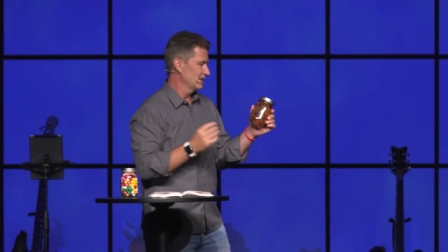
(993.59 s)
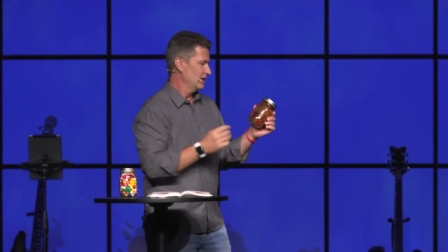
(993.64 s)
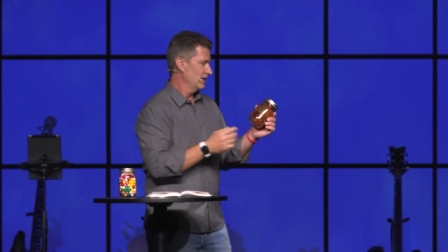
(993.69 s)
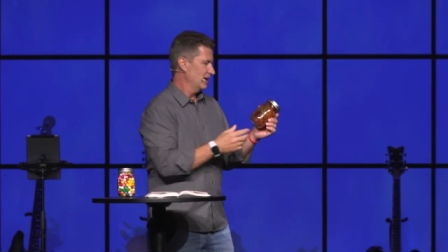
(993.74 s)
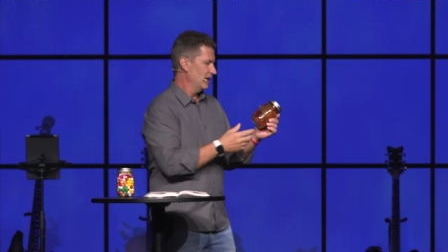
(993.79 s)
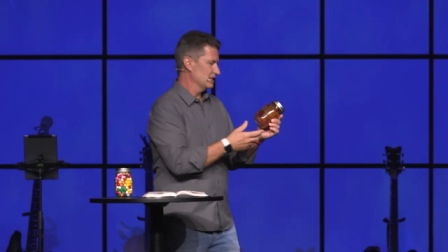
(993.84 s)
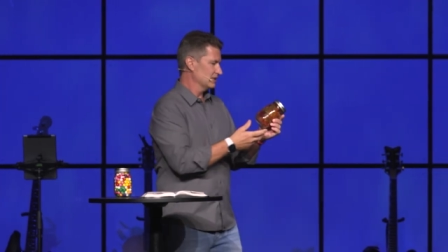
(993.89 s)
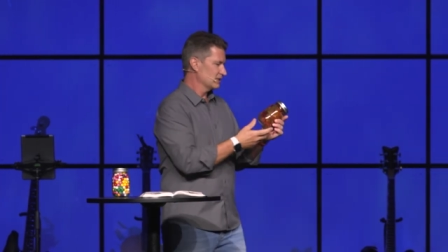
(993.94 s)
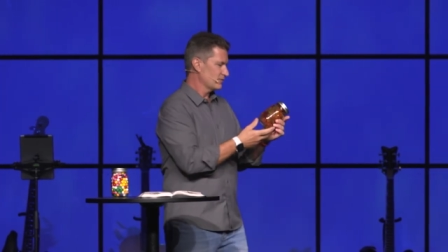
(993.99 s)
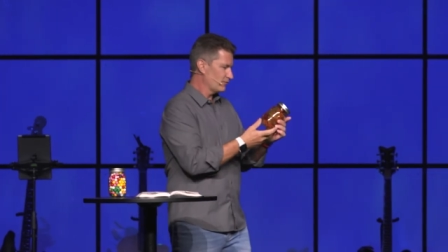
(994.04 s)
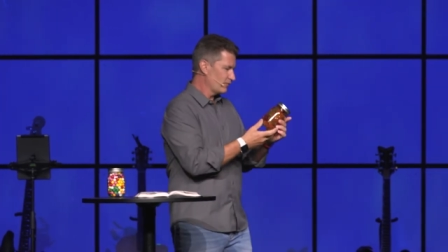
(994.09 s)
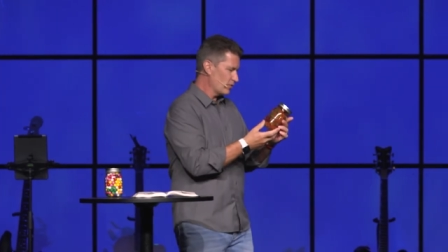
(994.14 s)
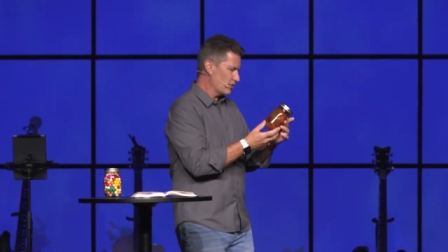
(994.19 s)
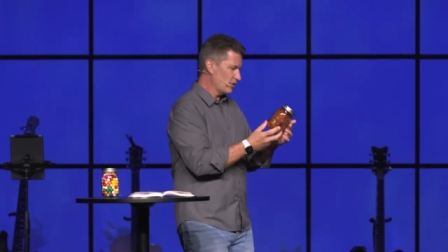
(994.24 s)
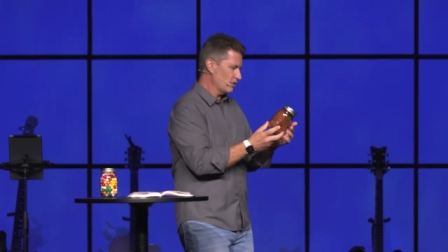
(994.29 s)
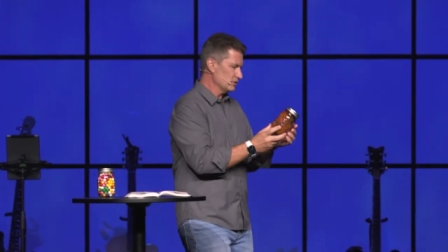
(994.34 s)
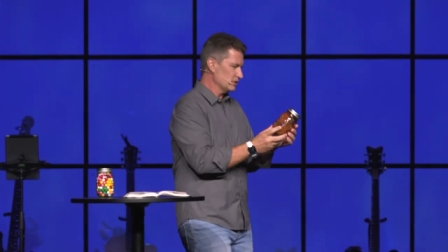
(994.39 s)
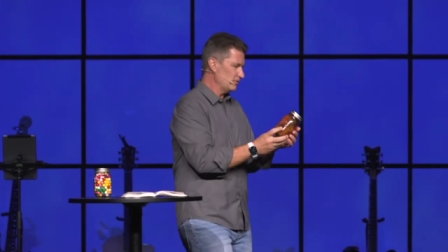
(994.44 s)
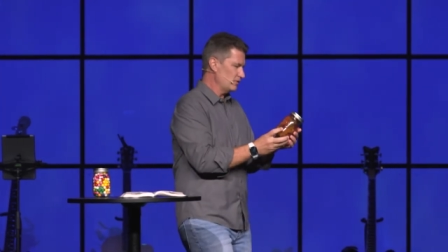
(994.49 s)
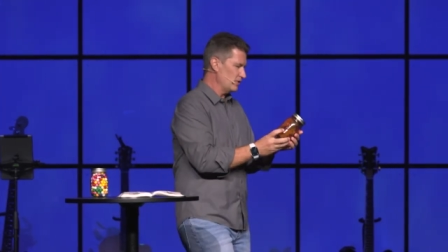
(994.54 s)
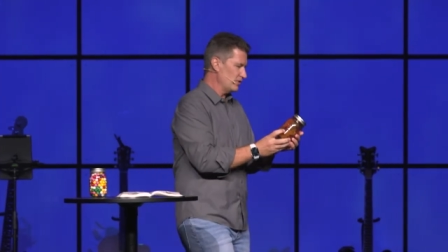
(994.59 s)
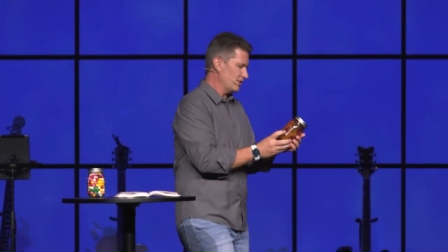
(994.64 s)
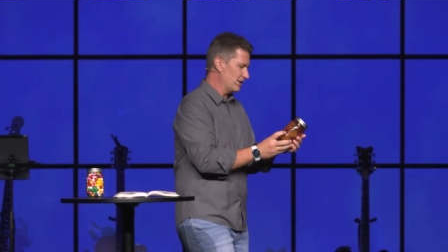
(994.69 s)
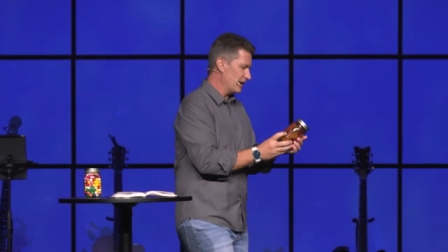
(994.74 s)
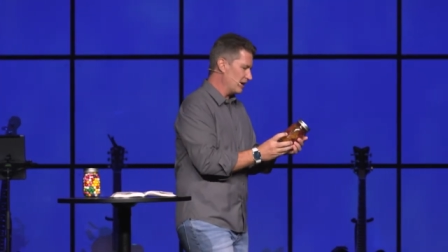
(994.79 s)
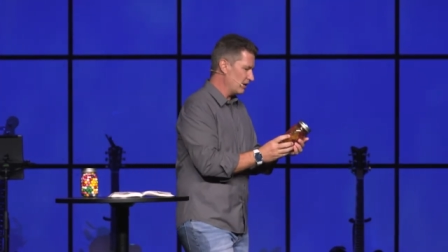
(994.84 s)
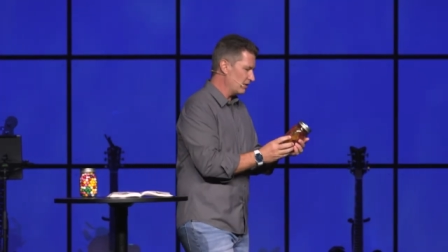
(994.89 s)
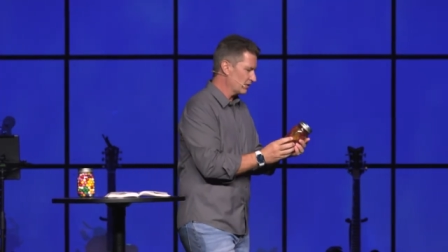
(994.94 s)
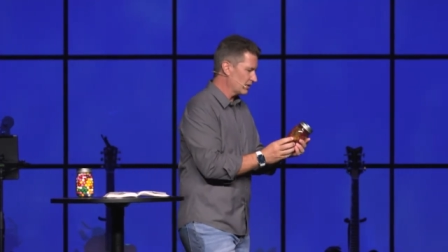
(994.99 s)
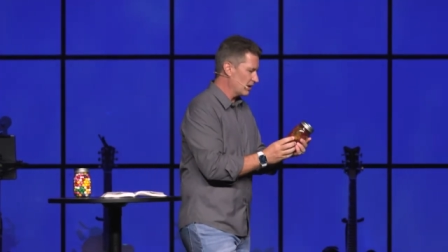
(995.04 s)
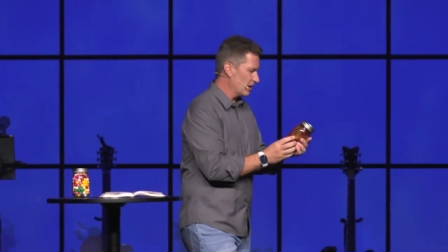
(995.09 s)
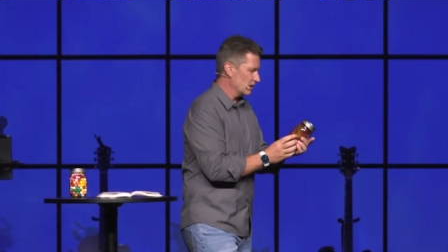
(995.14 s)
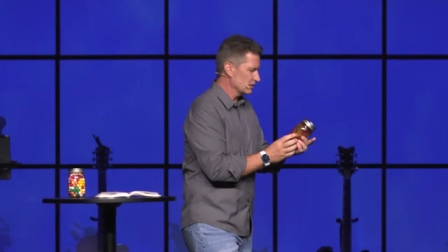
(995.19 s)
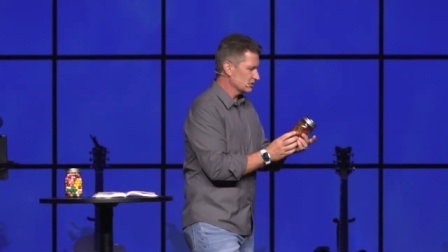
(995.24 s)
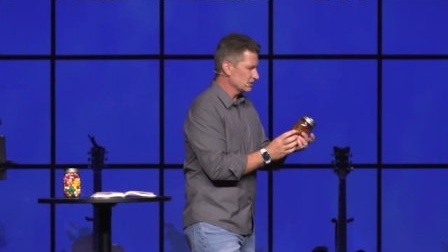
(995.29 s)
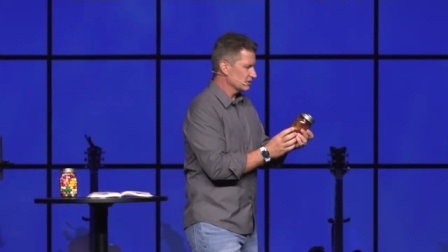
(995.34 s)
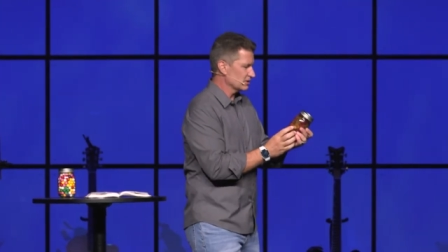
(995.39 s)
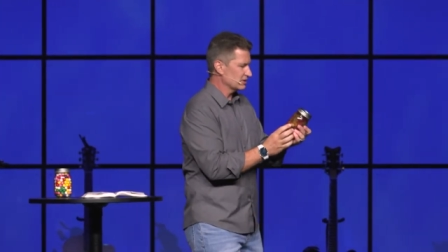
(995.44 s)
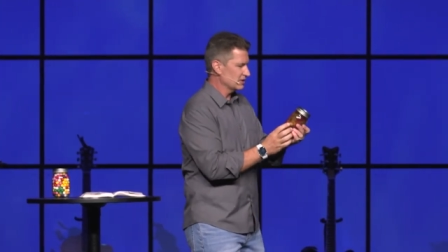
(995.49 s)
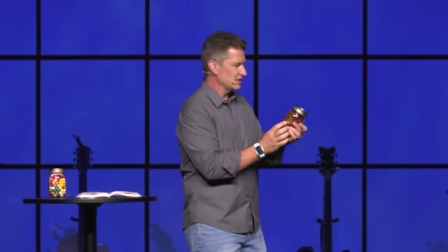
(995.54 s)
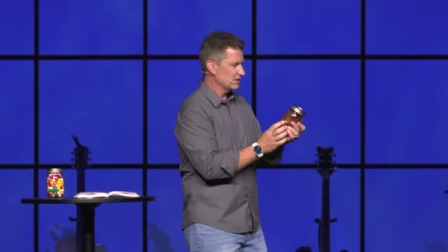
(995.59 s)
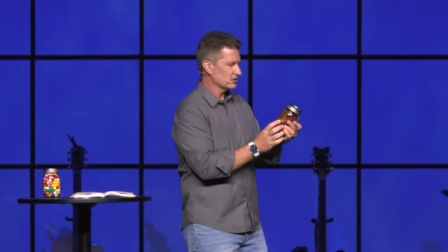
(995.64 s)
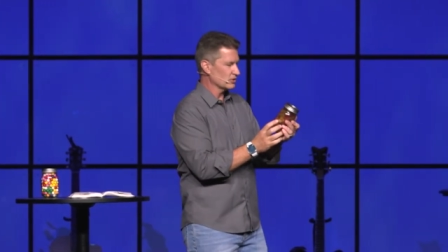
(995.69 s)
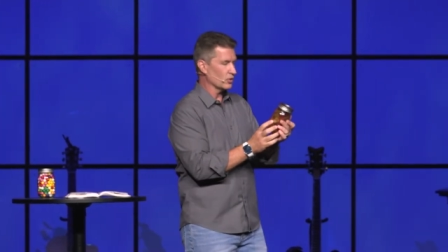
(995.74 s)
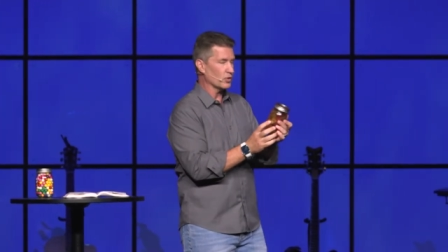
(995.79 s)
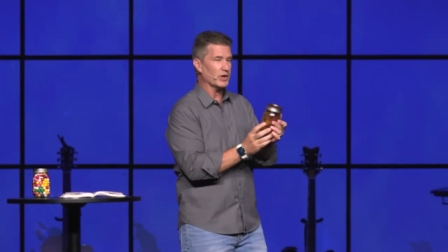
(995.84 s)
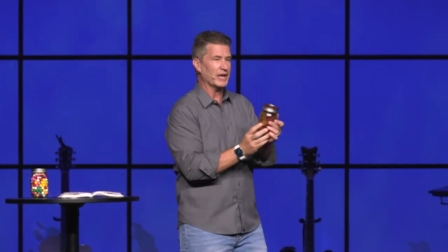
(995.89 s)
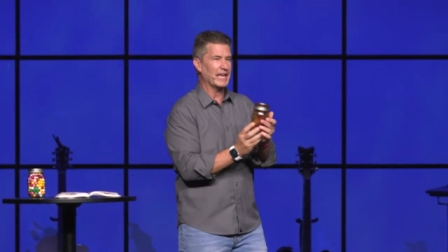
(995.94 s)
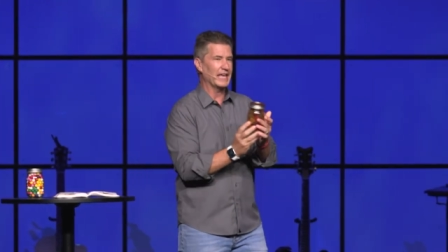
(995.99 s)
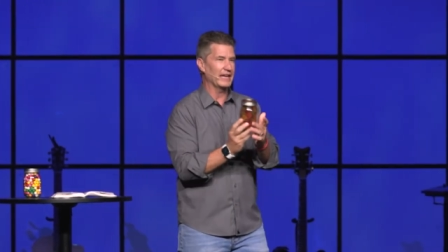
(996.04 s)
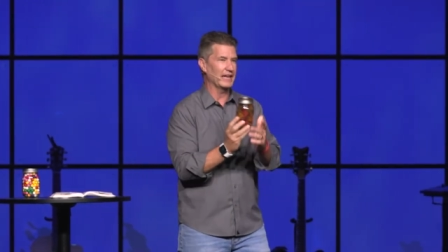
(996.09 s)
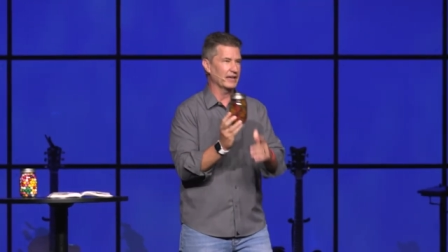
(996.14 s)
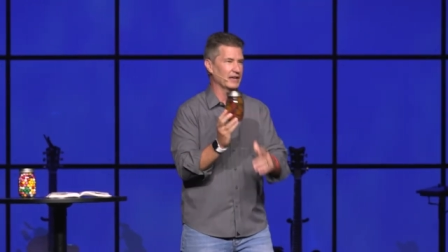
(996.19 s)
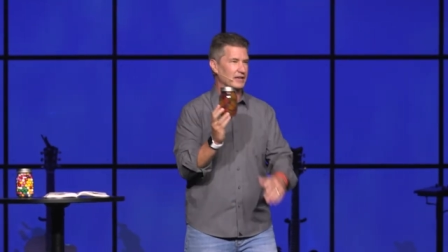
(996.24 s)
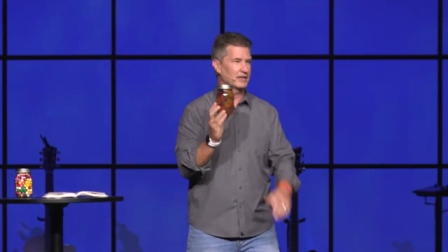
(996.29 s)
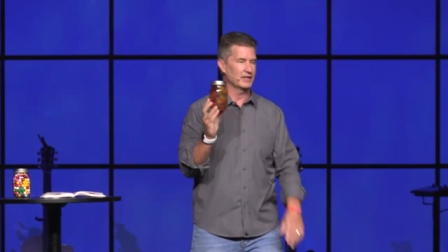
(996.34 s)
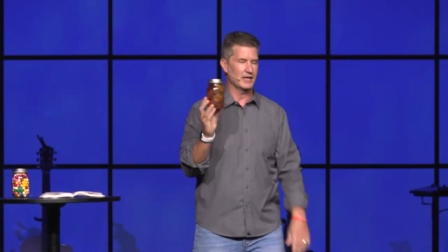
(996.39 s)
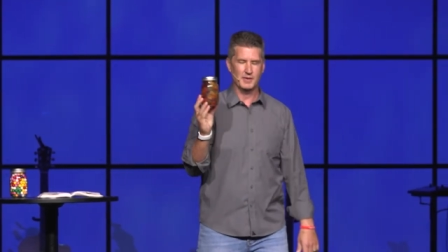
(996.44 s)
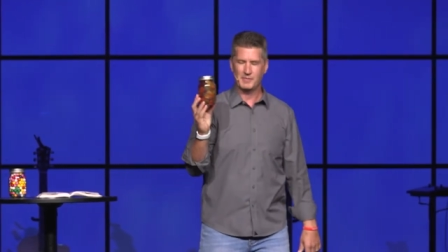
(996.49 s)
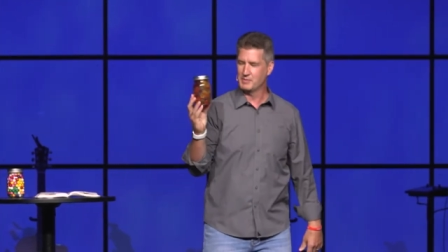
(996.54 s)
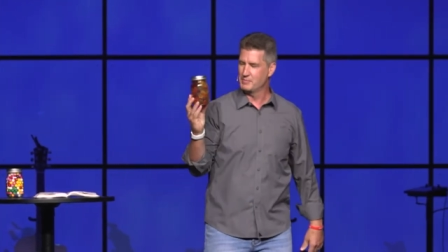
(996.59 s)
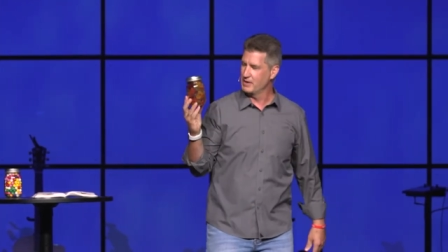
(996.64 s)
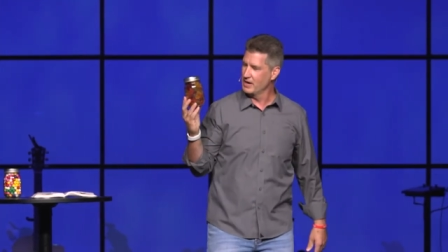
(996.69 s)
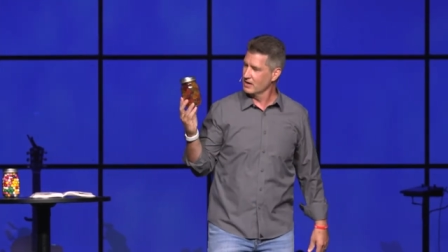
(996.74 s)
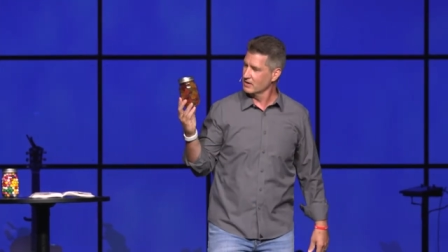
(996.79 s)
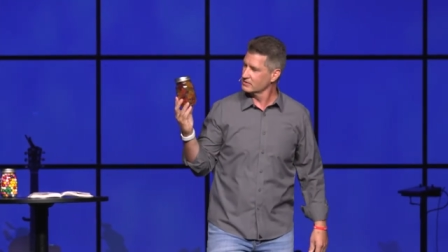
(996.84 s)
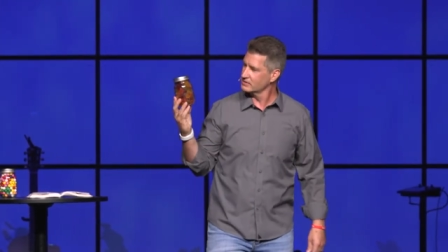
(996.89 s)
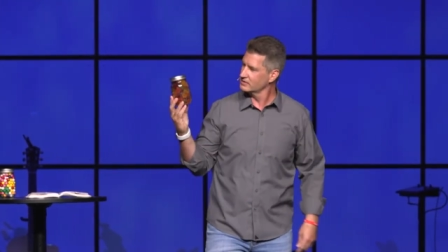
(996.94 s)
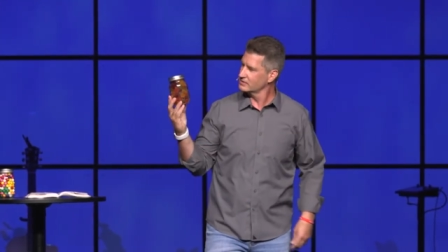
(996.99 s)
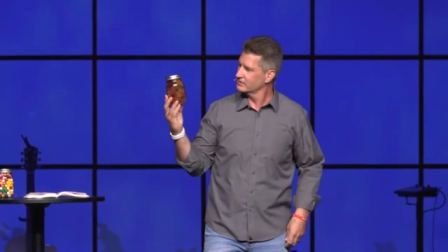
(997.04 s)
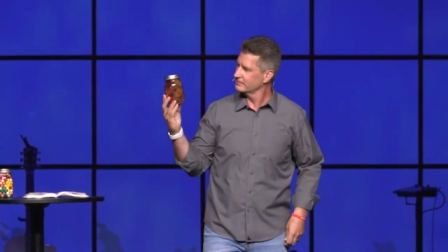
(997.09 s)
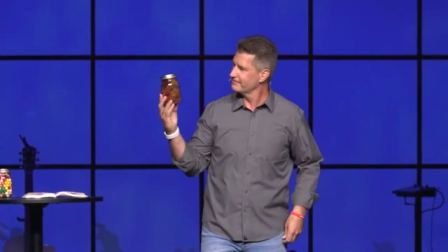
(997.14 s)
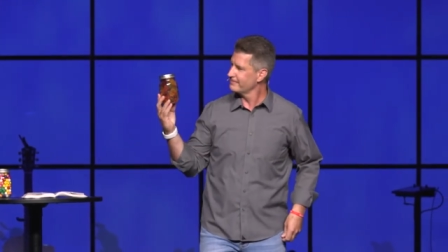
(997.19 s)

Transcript: And for those of you that are health conscious, these are organic gummy bears.